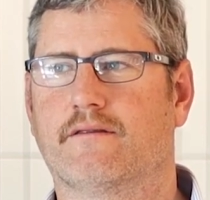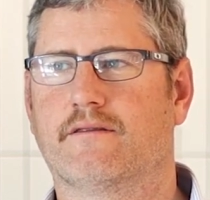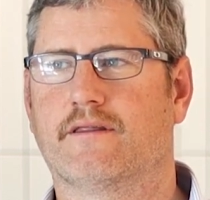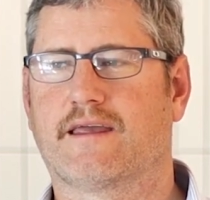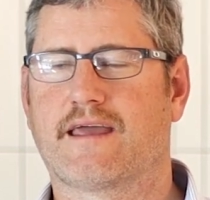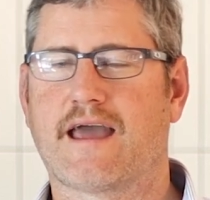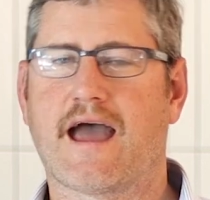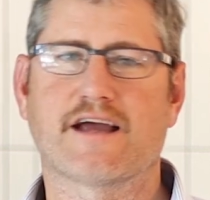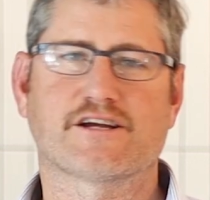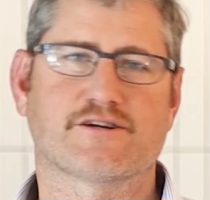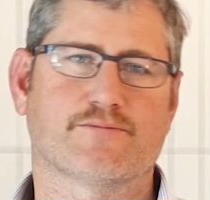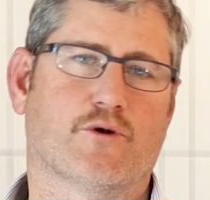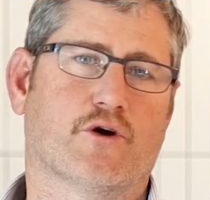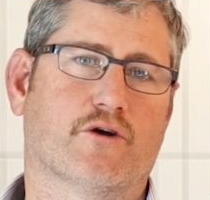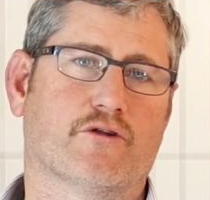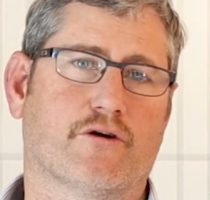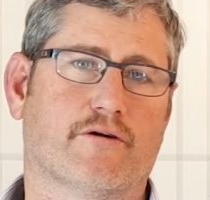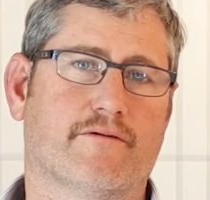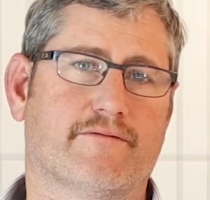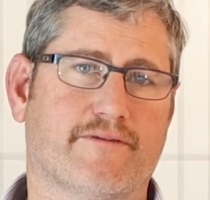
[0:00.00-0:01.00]
the cash
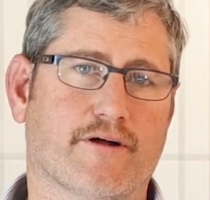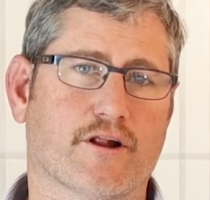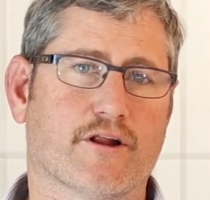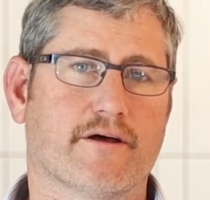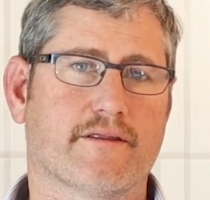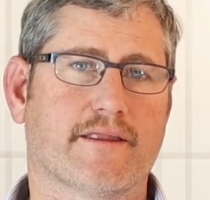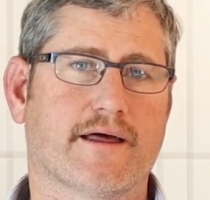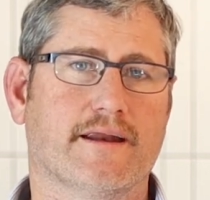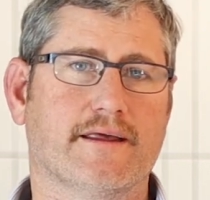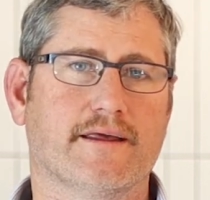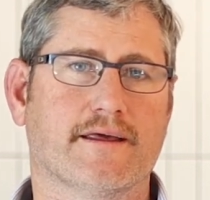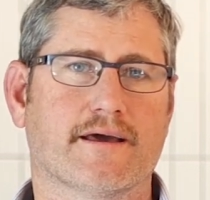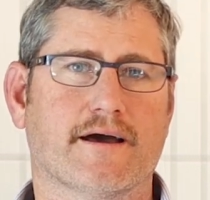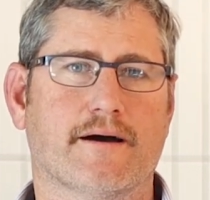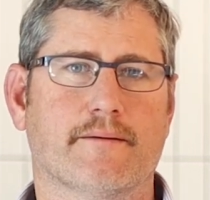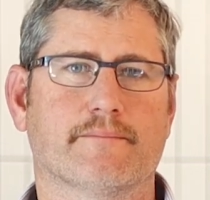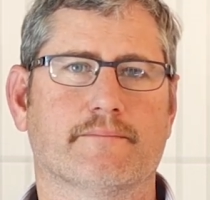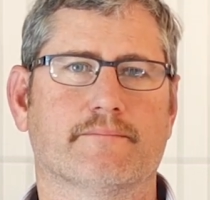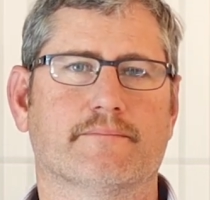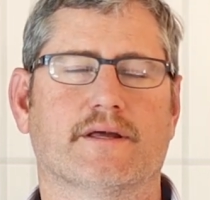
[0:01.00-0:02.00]
might not follow that
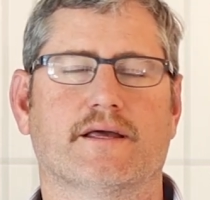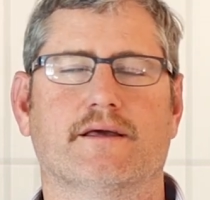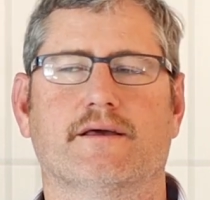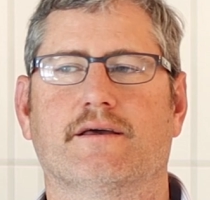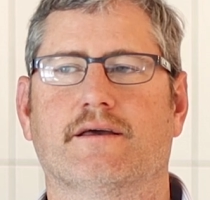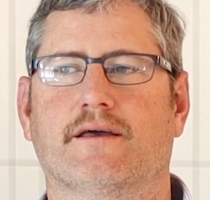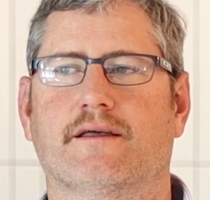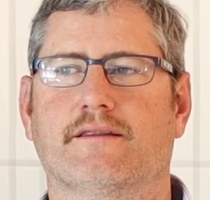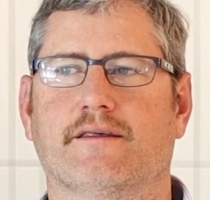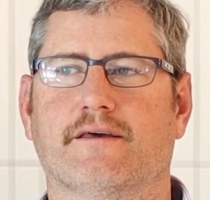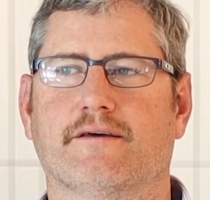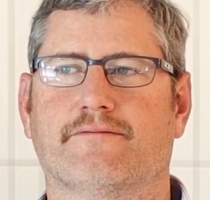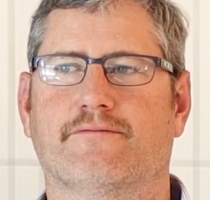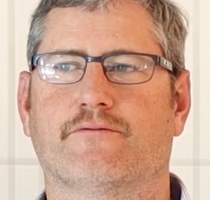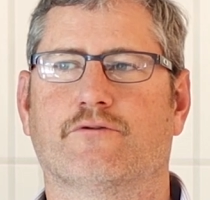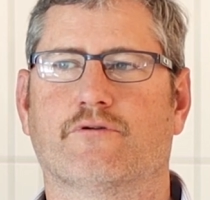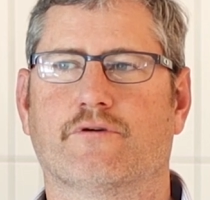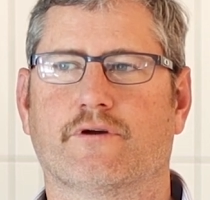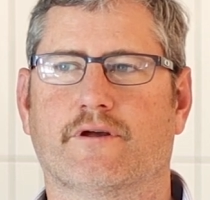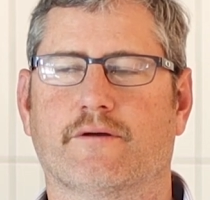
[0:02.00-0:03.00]
income, and
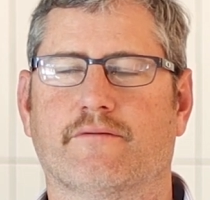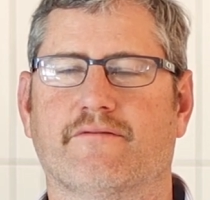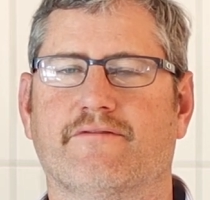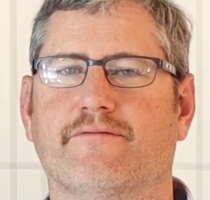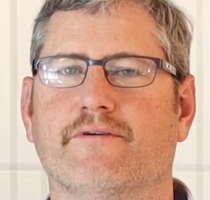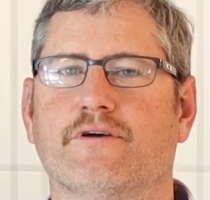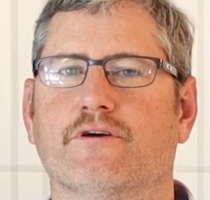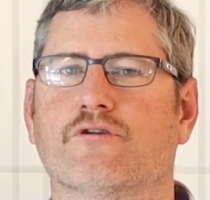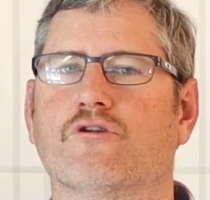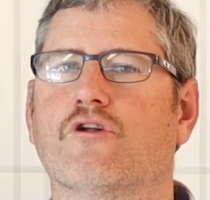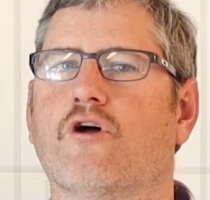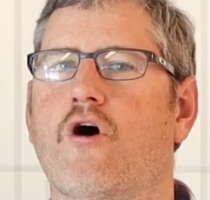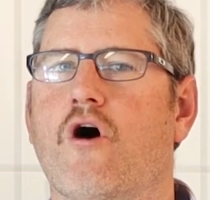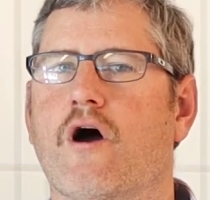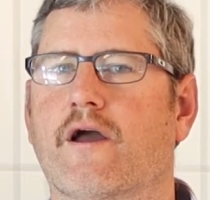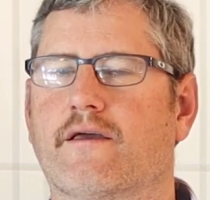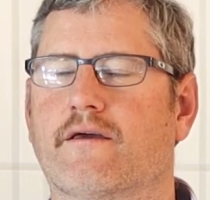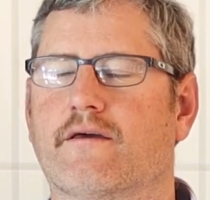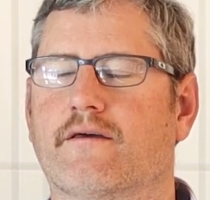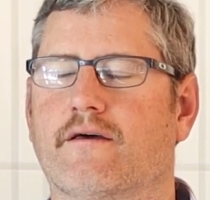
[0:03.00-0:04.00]
therefore it can feel
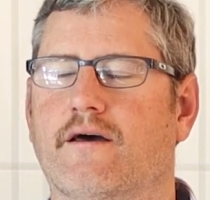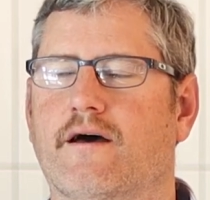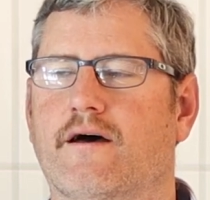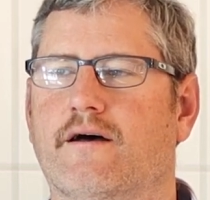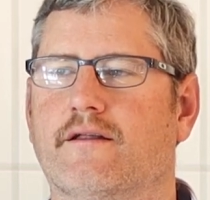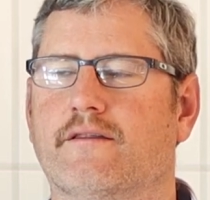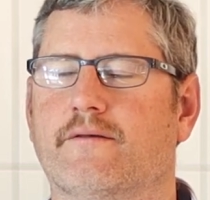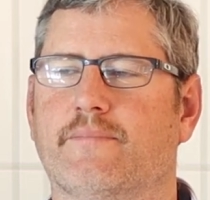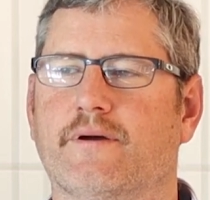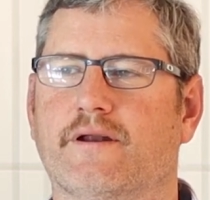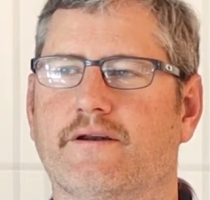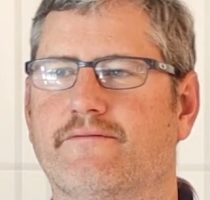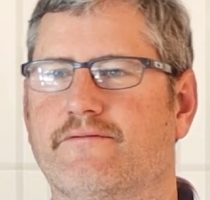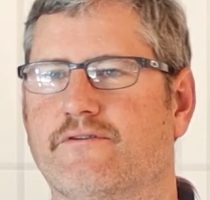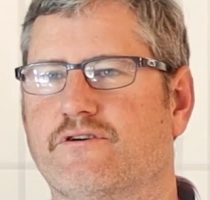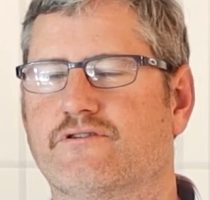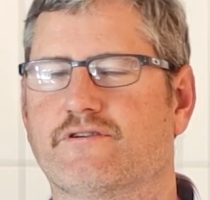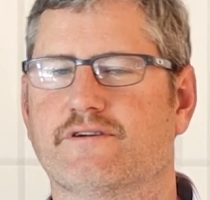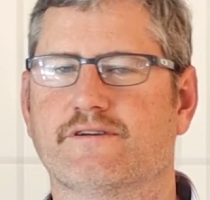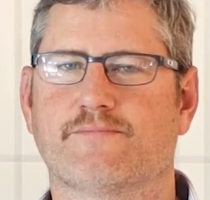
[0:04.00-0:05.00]
like the
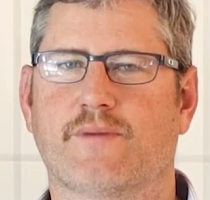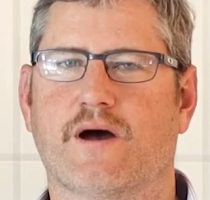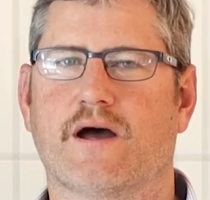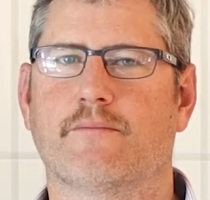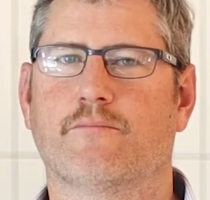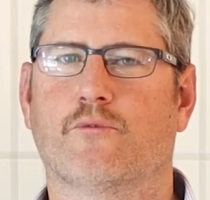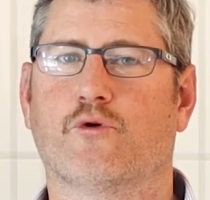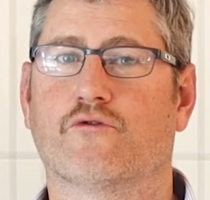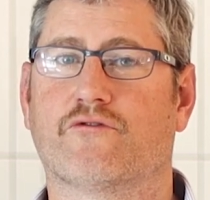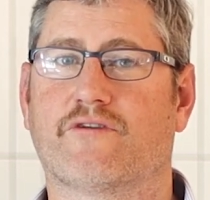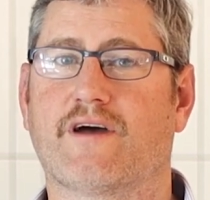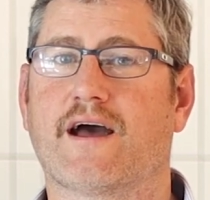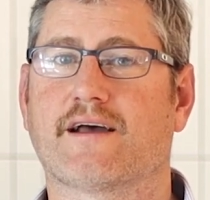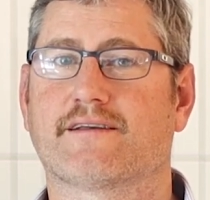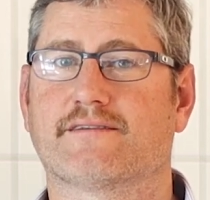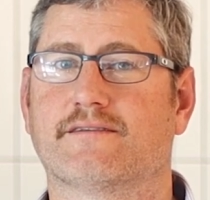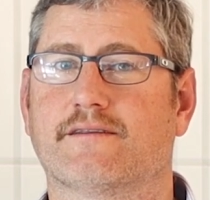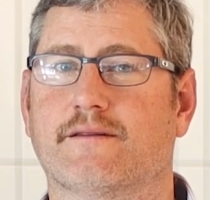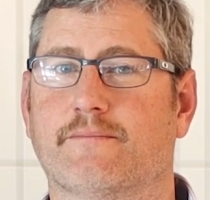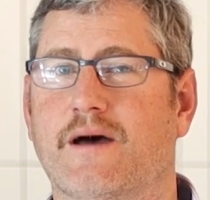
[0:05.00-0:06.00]
beneficiaries pay more
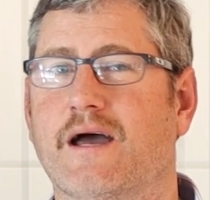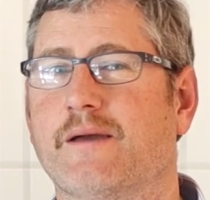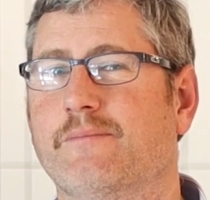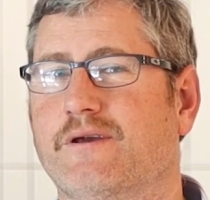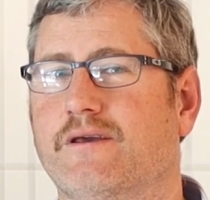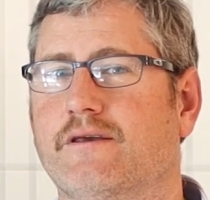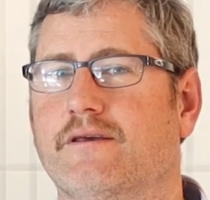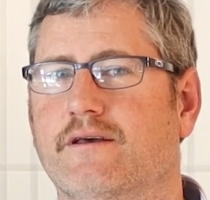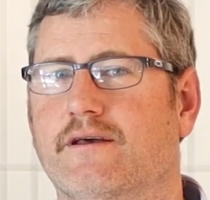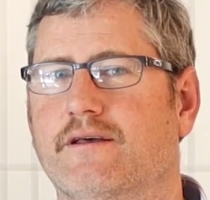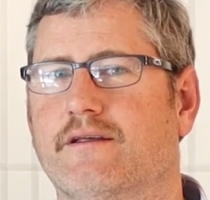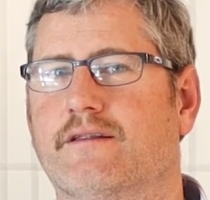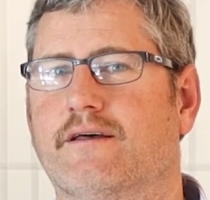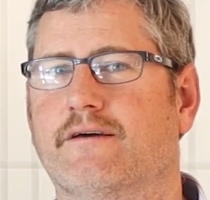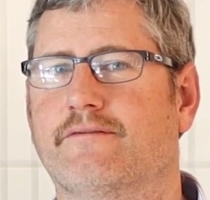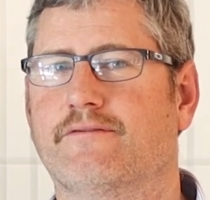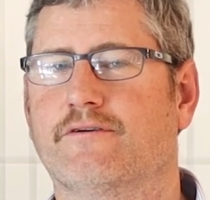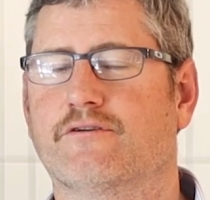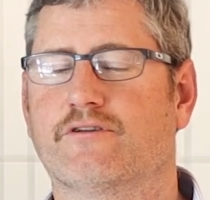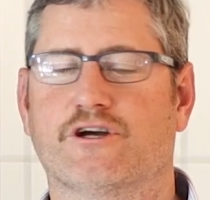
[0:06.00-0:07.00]
tax than maybe
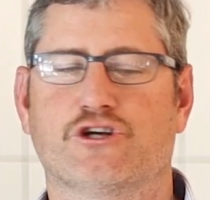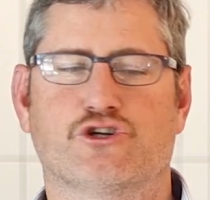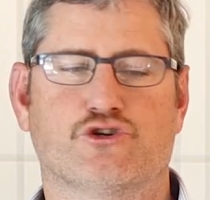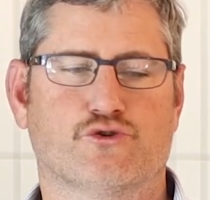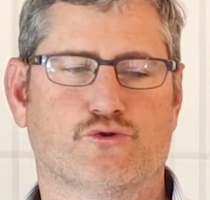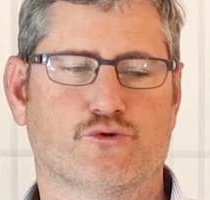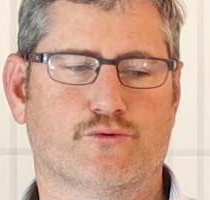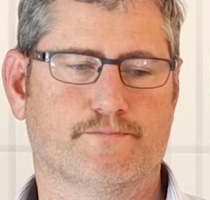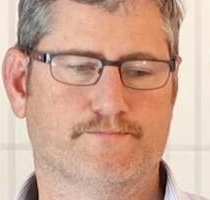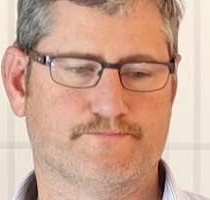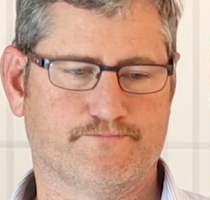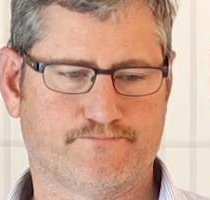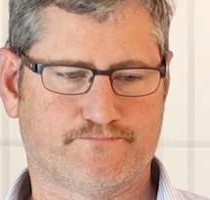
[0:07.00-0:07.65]
they feel they should.